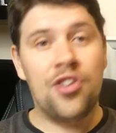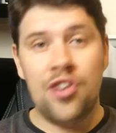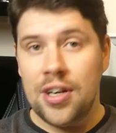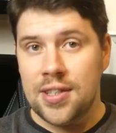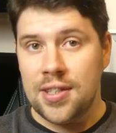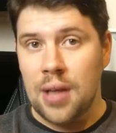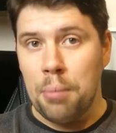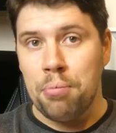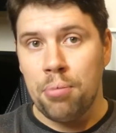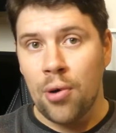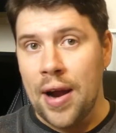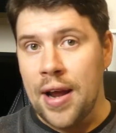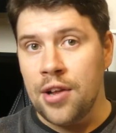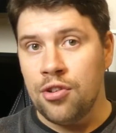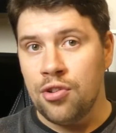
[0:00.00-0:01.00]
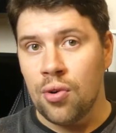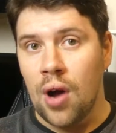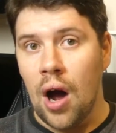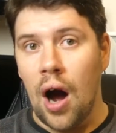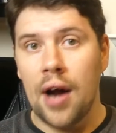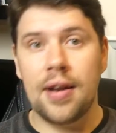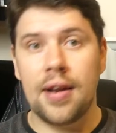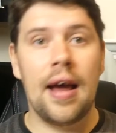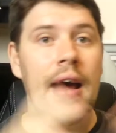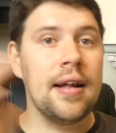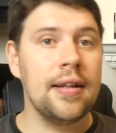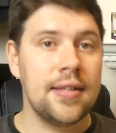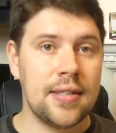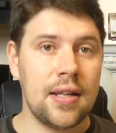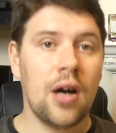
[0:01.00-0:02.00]
just stop praying to God
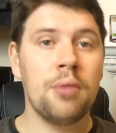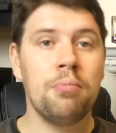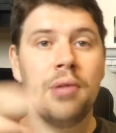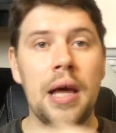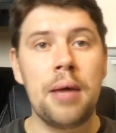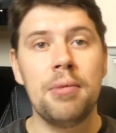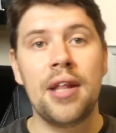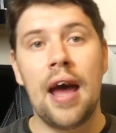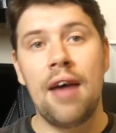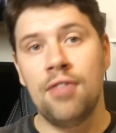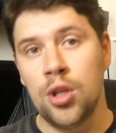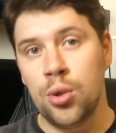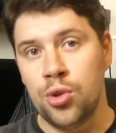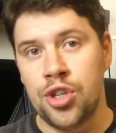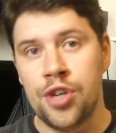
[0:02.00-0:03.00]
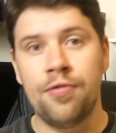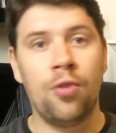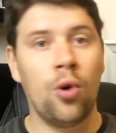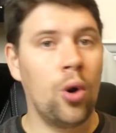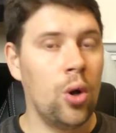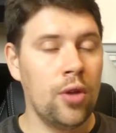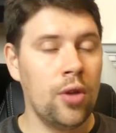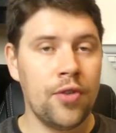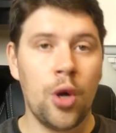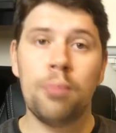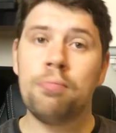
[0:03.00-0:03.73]
and start blaming evolution for all of your